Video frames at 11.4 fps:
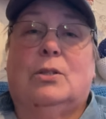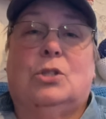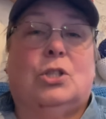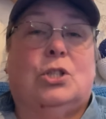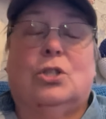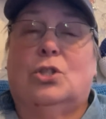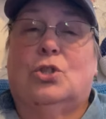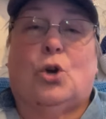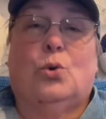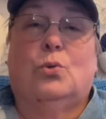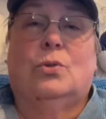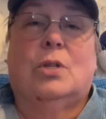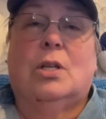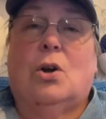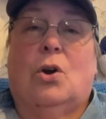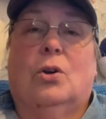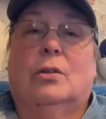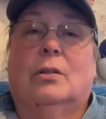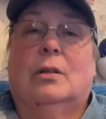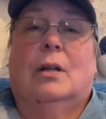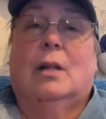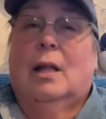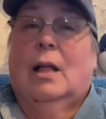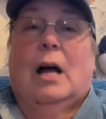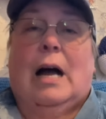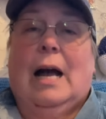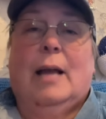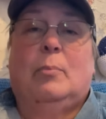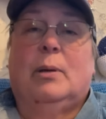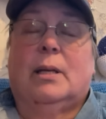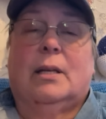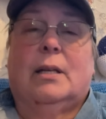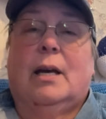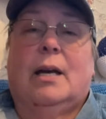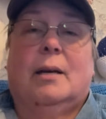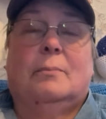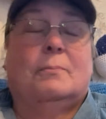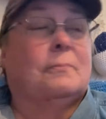She just chose the yarn. I pick it up.